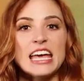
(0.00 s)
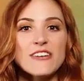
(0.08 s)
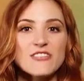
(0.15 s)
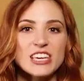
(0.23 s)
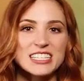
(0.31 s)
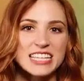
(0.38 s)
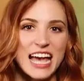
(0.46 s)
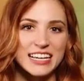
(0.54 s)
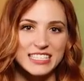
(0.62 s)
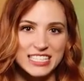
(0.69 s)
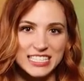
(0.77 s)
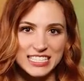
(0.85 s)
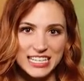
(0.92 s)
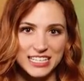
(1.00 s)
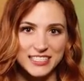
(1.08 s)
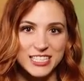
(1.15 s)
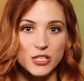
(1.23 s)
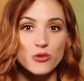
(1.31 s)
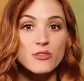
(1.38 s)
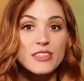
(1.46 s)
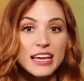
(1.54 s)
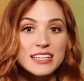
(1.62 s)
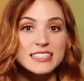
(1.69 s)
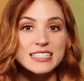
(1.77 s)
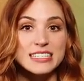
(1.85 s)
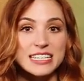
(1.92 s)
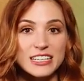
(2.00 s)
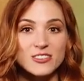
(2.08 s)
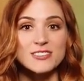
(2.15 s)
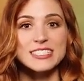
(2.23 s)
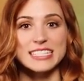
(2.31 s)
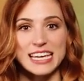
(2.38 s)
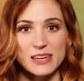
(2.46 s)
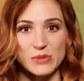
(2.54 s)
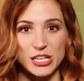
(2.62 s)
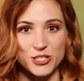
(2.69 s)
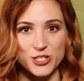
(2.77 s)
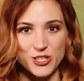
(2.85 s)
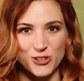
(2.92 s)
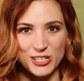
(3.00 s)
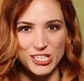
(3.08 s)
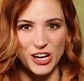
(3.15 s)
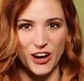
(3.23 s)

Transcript: If the attack succeeds, you then deal damage to the